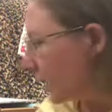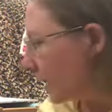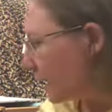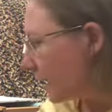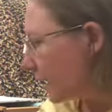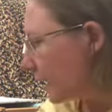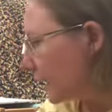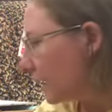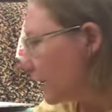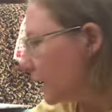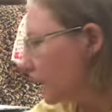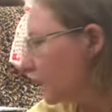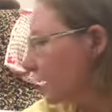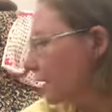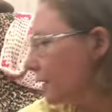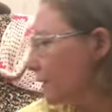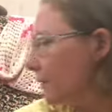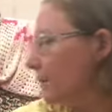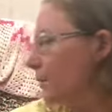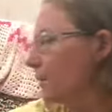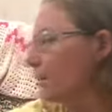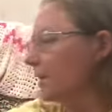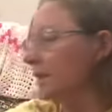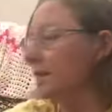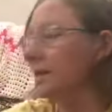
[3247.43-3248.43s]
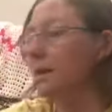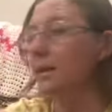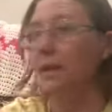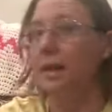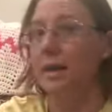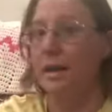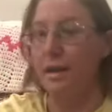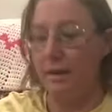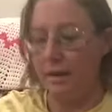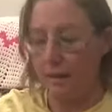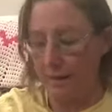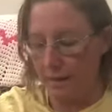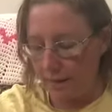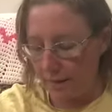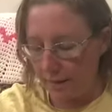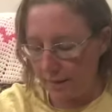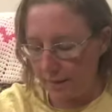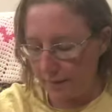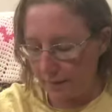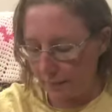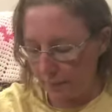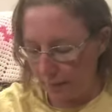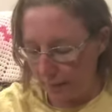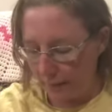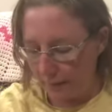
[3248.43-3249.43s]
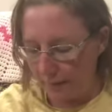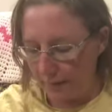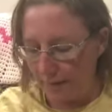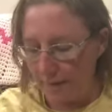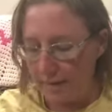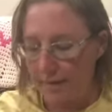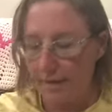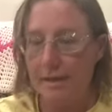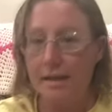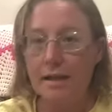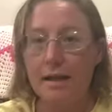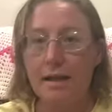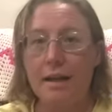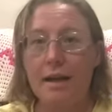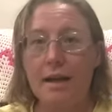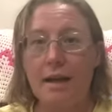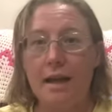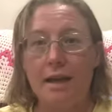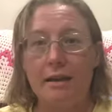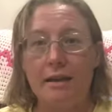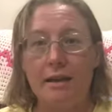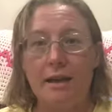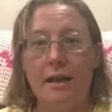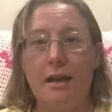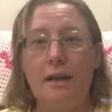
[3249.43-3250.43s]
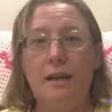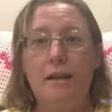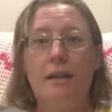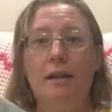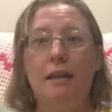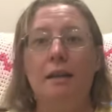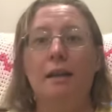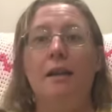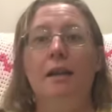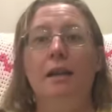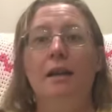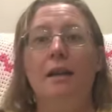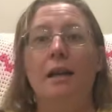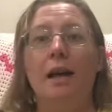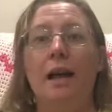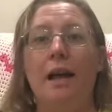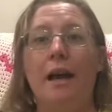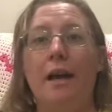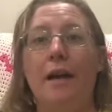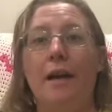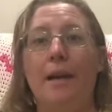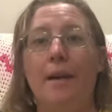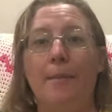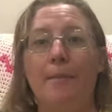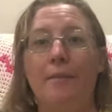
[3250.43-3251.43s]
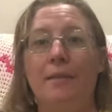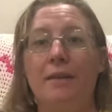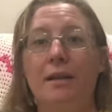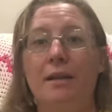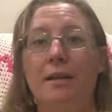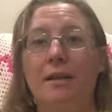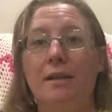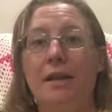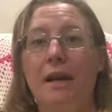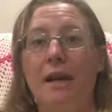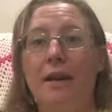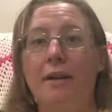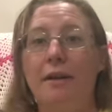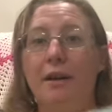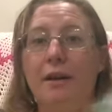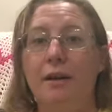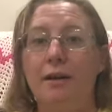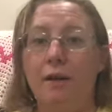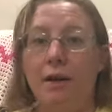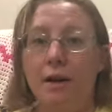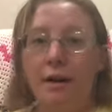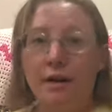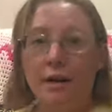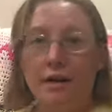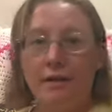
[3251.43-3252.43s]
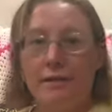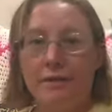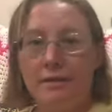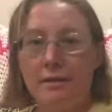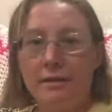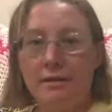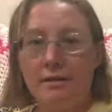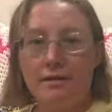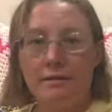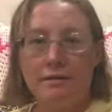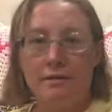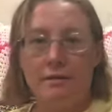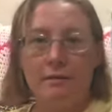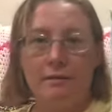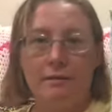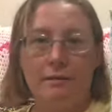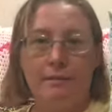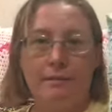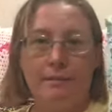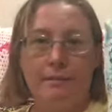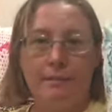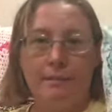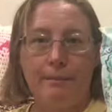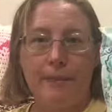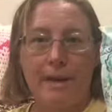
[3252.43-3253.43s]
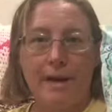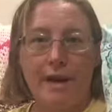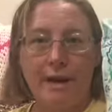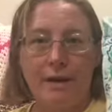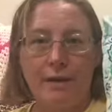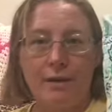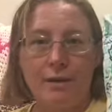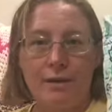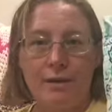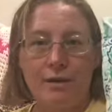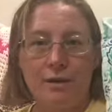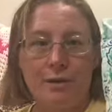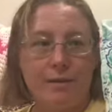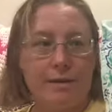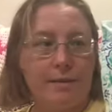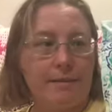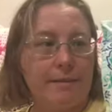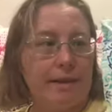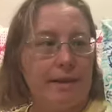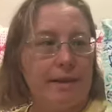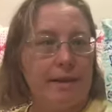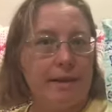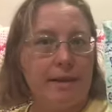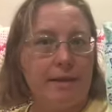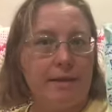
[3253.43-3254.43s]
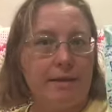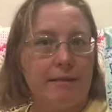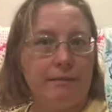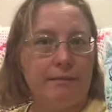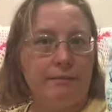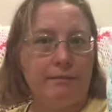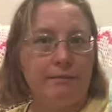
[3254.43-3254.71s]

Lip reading: Okay, what's in this one? This is another Terry Crafts bag when she was making them.